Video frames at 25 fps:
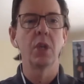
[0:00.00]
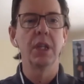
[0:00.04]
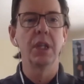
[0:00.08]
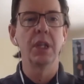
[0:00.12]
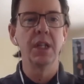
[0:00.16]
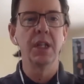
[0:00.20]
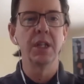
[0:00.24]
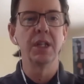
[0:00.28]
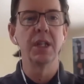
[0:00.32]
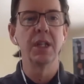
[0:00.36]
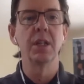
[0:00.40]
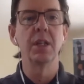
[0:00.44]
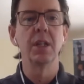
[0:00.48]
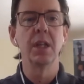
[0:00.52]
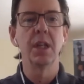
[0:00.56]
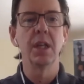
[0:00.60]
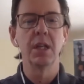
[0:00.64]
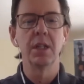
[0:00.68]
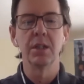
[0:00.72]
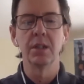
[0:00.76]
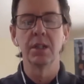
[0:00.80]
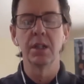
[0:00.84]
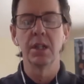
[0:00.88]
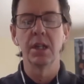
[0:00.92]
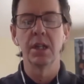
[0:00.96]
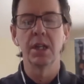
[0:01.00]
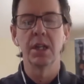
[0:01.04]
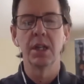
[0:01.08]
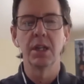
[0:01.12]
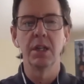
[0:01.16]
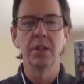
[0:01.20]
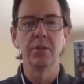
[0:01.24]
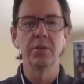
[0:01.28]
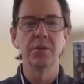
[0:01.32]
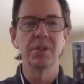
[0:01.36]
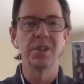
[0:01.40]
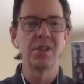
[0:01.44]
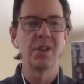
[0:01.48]
in it, and
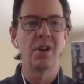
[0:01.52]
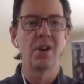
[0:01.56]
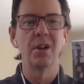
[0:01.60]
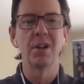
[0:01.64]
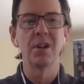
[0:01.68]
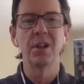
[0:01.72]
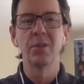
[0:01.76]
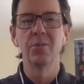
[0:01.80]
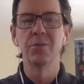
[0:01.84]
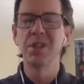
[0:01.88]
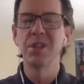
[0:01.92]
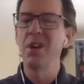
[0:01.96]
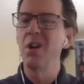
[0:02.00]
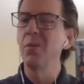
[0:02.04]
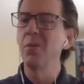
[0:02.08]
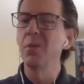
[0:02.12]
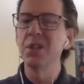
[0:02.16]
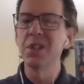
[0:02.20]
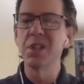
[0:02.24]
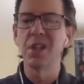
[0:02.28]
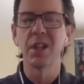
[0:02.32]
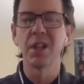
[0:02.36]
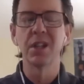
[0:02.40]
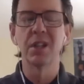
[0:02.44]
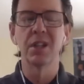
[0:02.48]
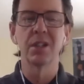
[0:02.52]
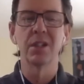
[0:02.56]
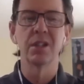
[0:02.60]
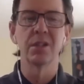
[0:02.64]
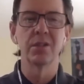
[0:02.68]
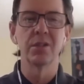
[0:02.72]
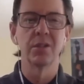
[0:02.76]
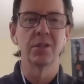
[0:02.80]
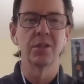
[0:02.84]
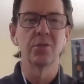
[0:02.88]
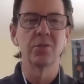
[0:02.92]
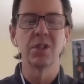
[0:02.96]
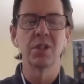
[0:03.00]
it was almost like the
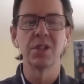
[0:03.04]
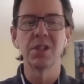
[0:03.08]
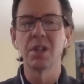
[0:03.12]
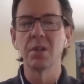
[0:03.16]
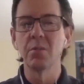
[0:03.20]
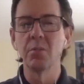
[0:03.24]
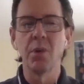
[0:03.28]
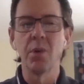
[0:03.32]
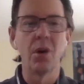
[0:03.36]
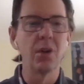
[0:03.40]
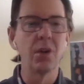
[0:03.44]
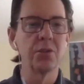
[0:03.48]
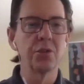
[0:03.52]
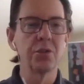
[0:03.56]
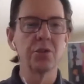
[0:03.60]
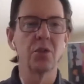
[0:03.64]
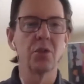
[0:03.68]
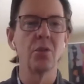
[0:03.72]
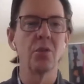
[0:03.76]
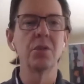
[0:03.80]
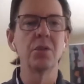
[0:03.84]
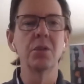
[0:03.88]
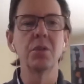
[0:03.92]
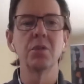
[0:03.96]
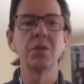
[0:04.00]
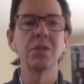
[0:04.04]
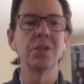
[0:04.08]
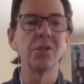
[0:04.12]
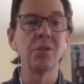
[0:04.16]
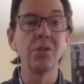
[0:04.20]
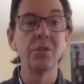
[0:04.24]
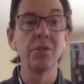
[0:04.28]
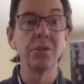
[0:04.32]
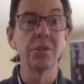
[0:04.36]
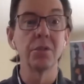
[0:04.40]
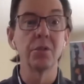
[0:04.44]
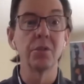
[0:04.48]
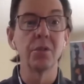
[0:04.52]
Chris and Paul show to a
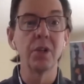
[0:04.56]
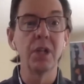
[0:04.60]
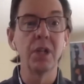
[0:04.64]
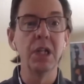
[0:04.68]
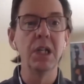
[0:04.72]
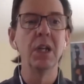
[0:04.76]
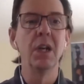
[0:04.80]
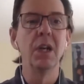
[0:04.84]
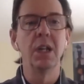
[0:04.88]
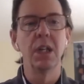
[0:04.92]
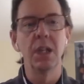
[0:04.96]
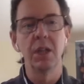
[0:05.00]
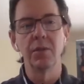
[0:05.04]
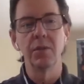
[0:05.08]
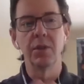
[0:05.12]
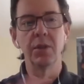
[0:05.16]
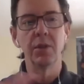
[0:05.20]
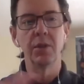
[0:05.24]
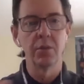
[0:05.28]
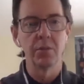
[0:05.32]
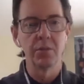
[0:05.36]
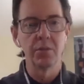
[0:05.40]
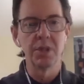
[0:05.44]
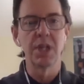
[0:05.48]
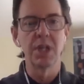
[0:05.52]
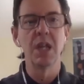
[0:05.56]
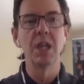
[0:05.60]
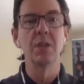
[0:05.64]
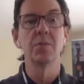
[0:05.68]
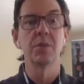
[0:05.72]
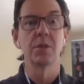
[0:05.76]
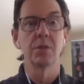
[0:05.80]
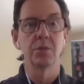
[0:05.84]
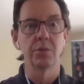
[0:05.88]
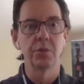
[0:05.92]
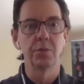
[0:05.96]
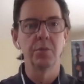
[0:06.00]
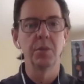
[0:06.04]
certain degree, even though it was named
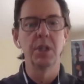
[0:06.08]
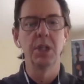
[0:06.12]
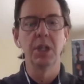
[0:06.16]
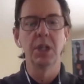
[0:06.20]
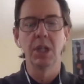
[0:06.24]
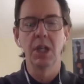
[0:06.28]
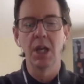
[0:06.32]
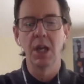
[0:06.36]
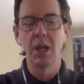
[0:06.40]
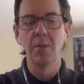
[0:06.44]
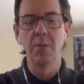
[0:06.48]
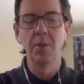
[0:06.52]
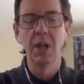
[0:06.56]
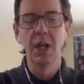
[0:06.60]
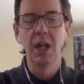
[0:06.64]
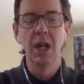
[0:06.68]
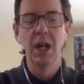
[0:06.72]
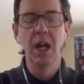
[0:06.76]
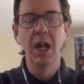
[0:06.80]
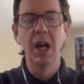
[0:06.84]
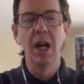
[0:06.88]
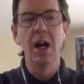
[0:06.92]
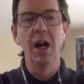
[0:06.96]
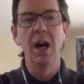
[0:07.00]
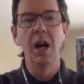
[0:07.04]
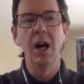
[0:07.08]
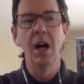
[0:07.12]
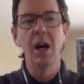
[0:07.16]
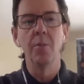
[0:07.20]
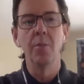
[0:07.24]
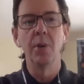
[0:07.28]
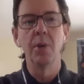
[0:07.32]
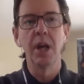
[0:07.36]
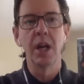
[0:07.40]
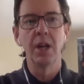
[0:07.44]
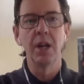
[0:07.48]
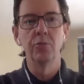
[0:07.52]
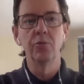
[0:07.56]
Social Media Camp.
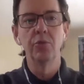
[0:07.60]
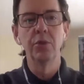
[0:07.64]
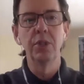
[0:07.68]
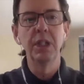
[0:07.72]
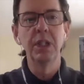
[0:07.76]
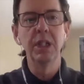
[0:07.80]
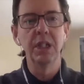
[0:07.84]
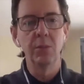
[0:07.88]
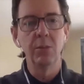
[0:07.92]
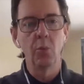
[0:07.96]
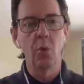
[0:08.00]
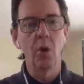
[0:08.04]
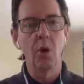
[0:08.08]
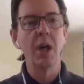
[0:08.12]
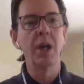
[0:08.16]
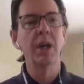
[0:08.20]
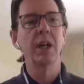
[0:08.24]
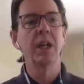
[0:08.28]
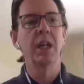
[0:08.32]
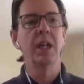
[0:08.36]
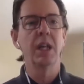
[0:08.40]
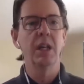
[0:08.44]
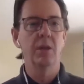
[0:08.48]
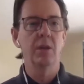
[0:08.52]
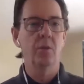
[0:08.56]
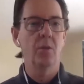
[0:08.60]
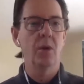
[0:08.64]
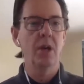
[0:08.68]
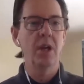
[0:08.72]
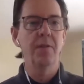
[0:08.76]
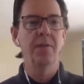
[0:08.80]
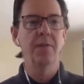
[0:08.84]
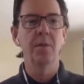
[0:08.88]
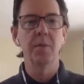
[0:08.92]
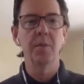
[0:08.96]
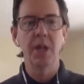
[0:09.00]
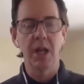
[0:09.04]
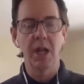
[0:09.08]
But I really wanted to get away
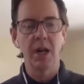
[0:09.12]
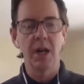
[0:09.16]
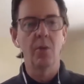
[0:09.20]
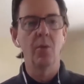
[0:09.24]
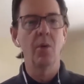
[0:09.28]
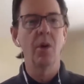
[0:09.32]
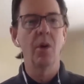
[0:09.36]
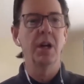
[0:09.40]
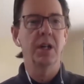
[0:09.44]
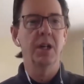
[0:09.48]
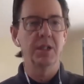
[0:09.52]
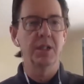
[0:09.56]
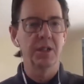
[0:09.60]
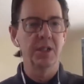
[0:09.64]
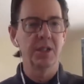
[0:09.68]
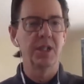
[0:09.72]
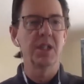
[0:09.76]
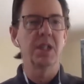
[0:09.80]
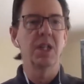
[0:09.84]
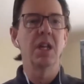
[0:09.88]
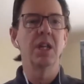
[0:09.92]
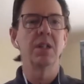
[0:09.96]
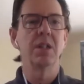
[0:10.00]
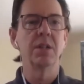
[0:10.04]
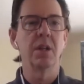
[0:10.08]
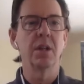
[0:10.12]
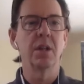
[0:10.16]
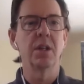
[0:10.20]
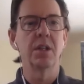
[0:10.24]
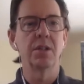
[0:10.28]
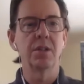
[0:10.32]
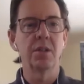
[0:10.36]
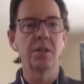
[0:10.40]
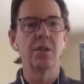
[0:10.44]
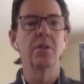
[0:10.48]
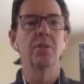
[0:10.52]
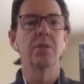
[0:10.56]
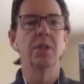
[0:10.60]
from that. I wanted it to stand on
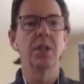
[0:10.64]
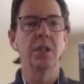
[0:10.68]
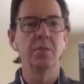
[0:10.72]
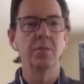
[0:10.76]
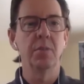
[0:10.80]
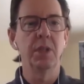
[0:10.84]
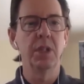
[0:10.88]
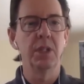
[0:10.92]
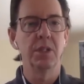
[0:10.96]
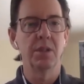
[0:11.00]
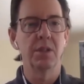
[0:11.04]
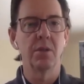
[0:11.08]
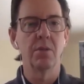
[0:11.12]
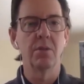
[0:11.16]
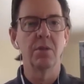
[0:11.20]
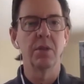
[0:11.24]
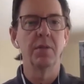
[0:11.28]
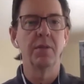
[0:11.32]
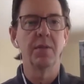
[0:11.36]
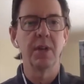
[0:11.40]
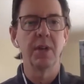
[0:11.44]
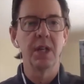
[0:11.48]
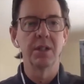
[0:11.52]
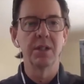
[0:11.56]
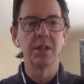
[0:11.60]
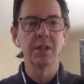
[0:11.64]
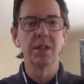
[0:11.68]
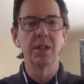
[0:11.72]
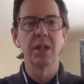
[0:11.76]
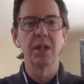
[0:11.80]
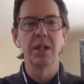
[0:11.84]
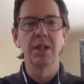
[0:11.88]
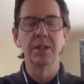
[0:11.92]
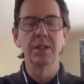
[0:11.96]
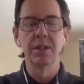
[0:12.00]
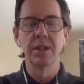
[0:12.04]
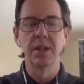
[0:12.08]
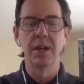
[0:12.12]
its own and be its own event,
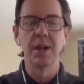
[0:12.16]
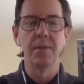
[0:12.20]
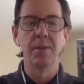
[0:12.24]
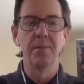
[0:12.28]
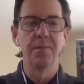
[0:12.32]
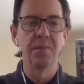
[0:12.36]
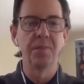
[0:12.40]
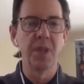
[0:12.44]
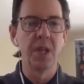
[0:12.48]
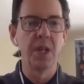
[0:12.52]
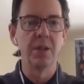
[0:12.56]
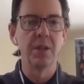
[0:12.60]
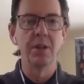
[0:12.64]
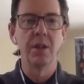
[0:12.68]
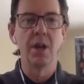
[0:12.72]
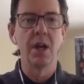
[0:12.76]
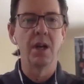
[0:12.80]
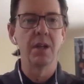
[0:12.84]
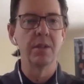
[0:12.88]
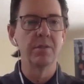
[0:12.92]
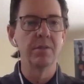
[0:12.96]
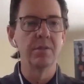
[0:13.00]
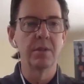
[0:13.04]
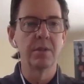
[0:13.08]
and not,